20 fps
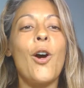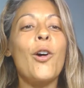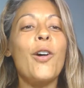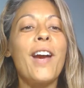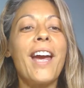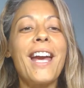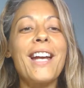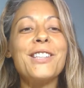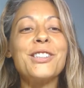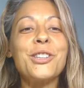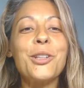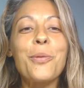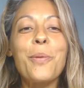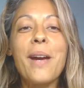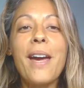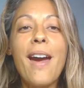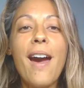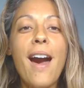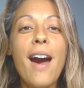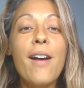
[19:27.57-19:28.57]
Okay, so
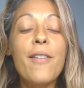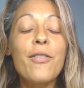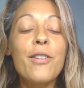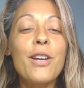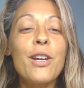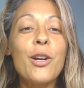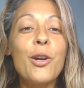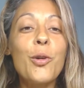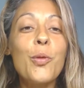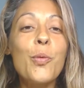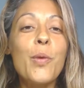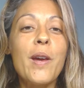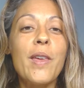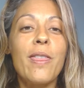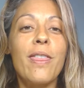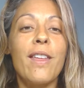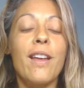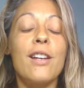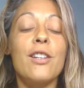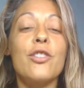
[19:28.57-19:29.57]
we have here
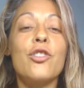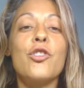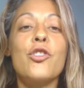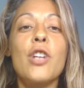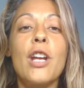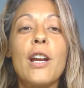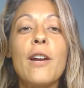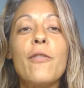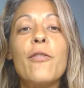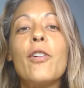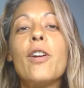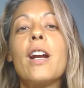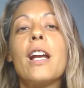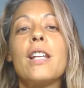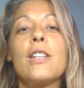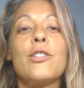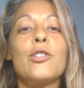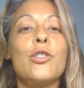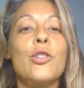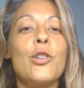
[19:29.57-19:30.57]
with us Jennifer
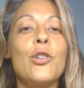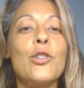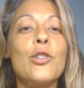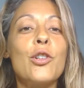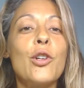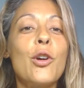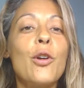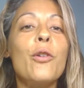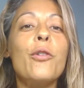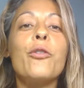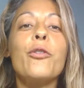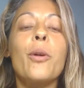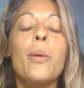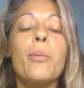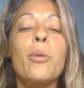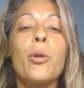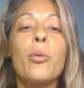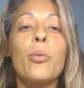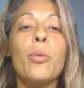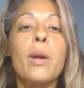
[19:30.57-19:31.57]
and Sergio
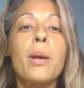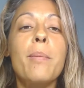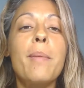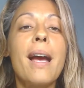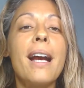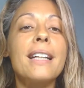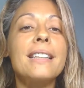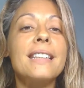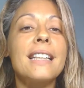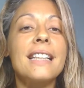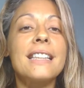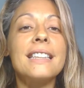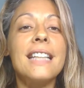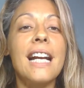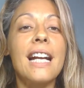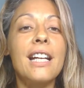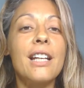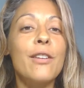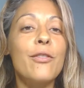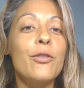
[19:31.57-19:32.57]
from the REMAX
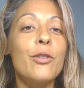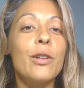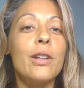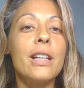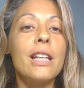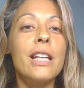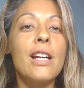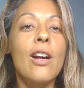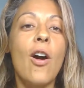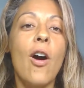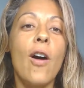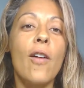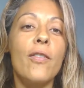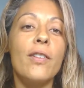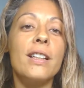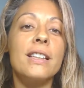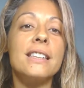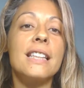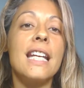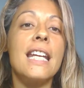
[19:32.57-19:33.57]
Executive Realty
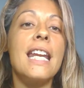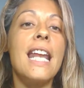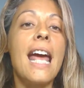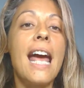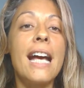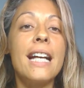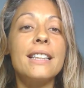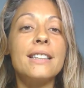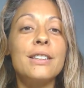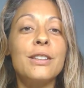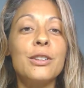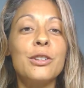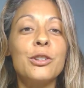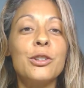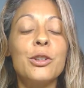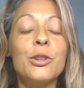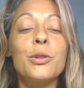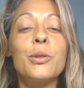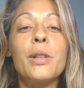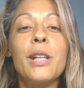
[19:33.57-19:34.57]
Office in
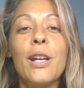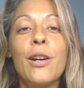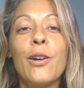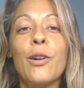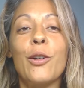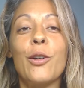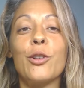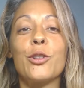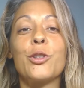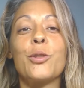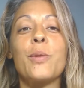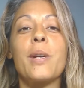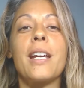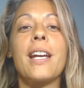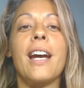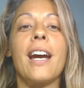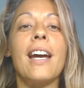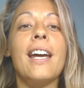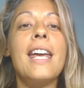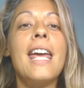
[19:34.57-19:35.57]
Escazú here in Costa
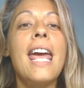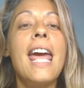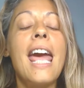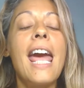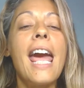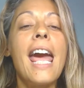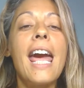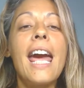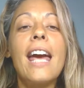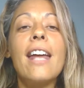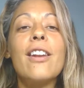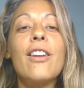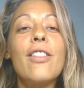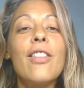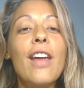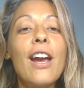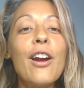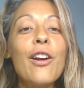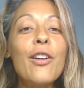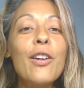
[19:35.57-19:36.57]
Rica. And
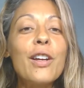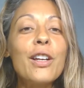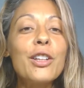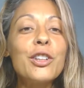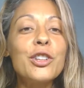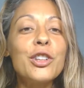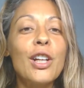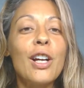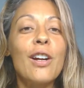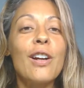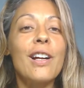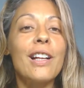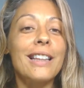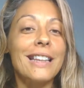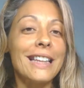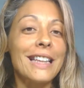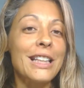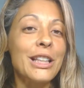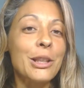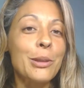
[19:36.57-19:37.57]
they're going to share a
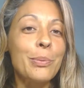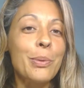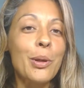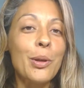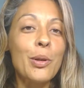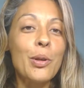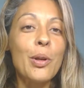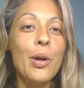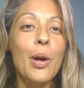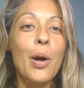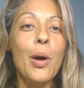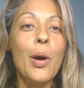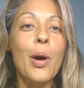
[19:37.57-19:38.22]
little bit